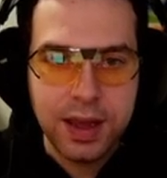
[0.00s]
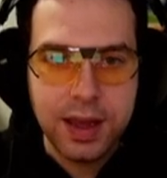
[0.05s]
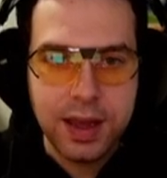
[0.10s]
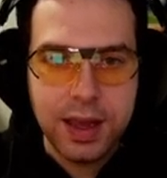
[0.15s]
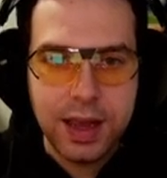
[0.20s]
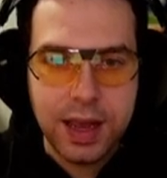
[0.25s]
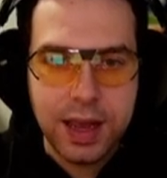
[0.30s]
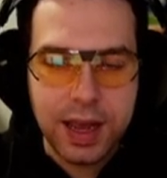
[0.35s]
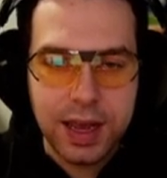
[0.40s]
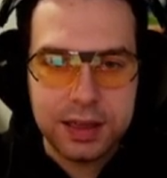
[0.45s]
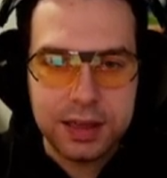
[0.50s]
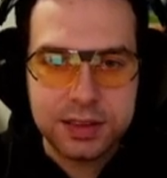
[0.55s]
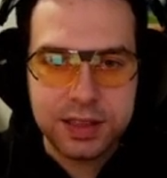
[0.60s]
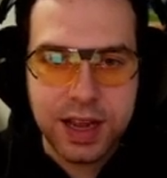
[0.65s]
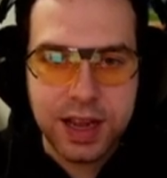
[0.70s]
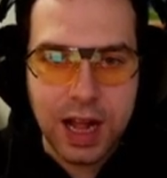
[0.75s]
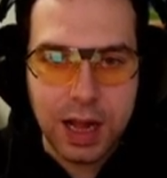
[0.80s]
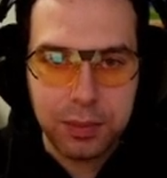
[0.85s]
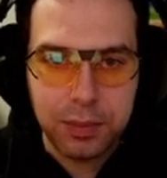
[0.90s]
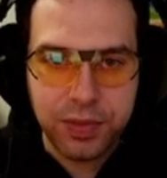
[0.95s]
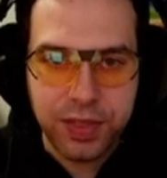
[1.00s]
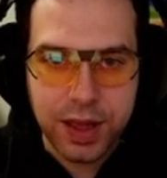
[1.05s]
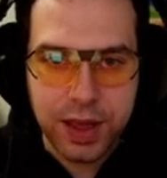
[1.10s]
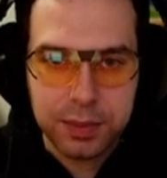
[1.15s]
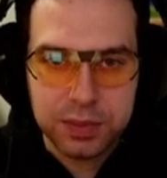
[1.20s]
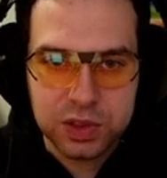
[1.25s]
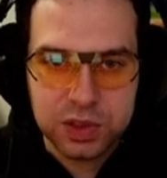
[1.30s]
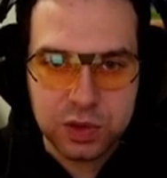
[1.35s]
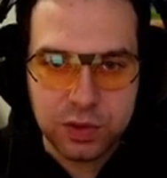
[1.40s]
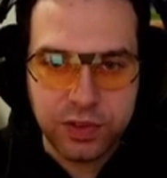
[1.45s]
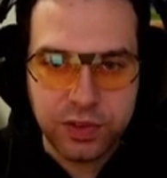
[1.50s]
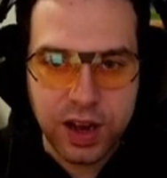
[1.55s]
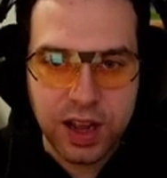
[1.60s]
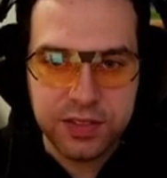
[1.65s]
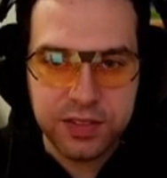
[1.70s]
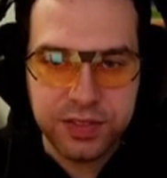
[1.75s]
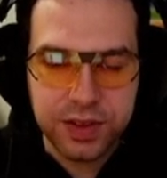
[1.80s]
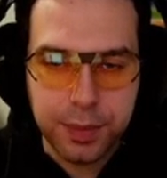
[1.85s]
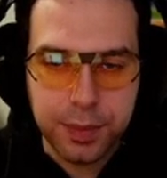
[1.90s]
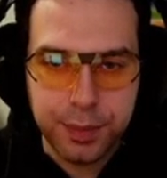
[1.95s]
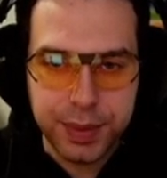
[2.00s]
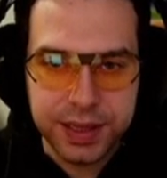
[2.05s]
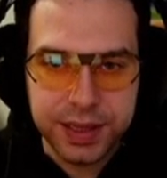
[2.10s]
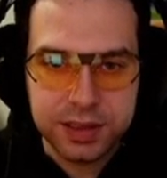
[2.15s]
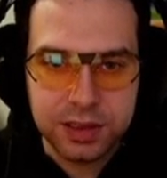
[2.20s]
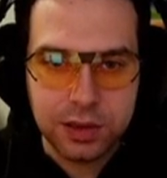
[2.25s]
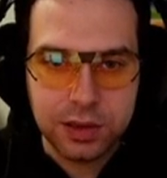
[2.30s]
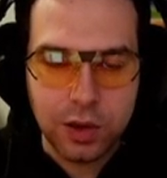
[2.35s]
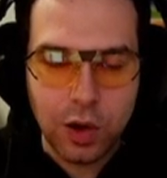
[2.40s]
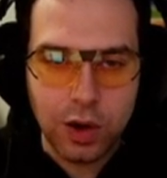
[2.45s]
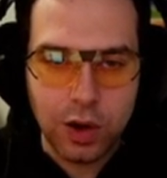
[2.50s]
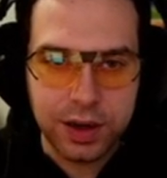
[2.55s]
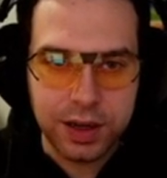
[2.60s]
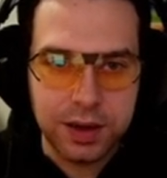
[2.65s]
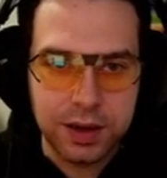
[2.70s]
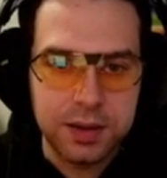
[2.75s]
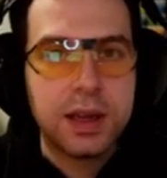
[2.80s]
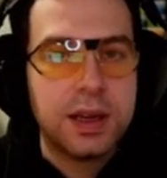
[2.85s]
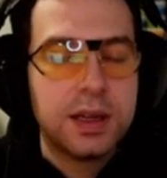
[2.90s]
and help them survive a bit longer.